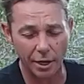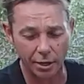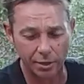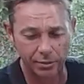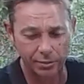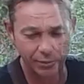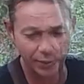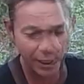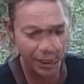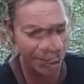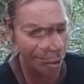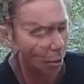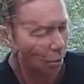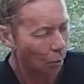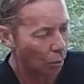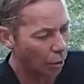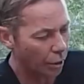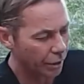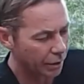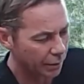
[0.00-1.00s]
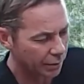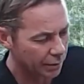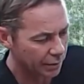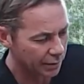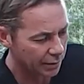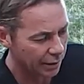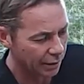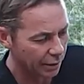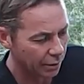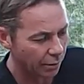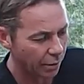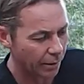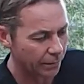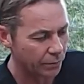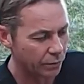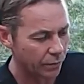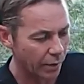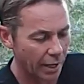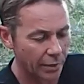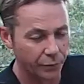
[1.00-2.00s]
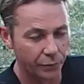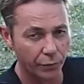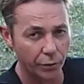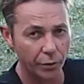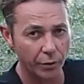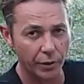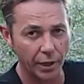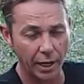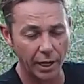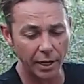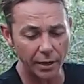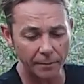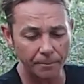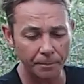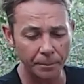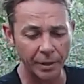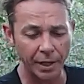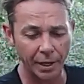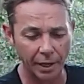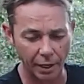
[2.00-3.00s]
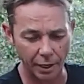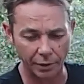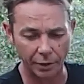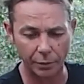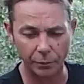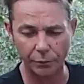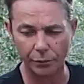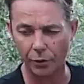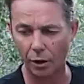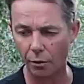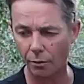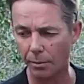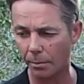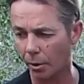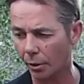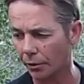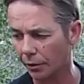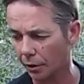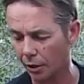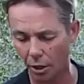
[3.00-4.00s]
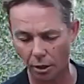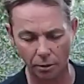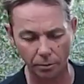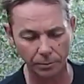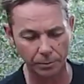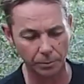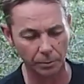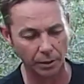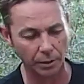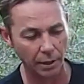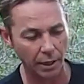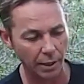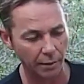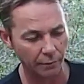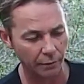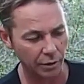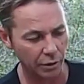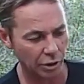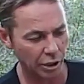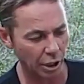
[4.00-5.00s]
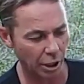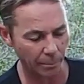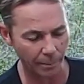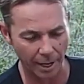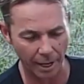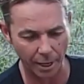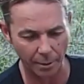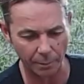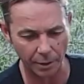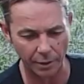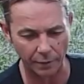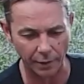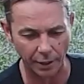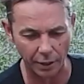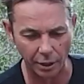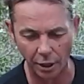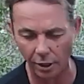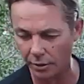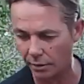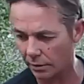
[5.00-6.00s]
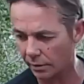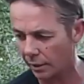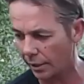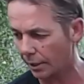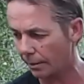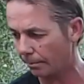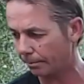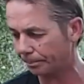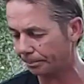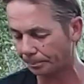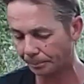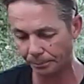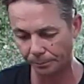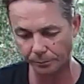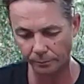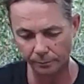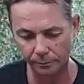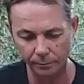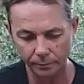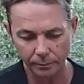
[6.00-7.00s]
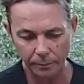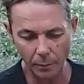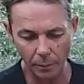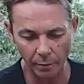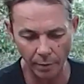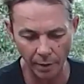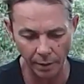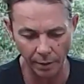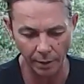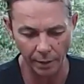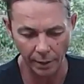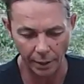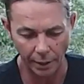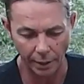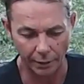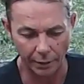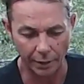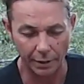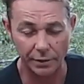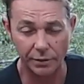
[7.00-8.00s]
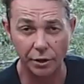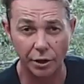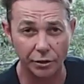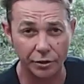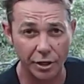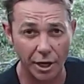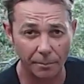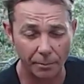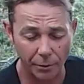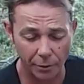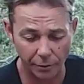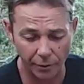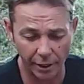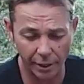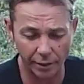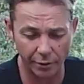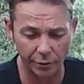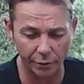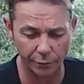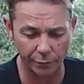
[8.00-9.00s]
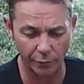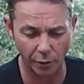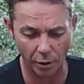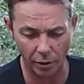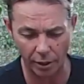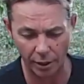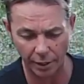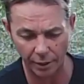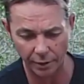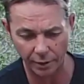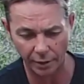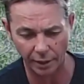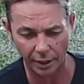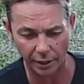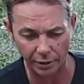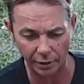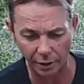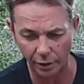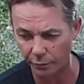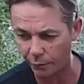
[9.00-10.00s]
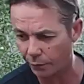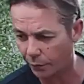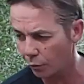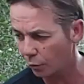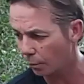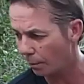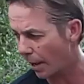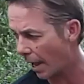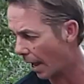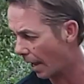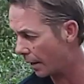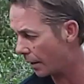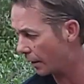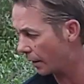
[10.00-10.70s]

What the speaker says: to sleep, or you can just stick a knife straight through there and then throw him on the coals. But if you chill them out a bit, they go to sleep, and then he's not jumping around on the fire and you don't feel bad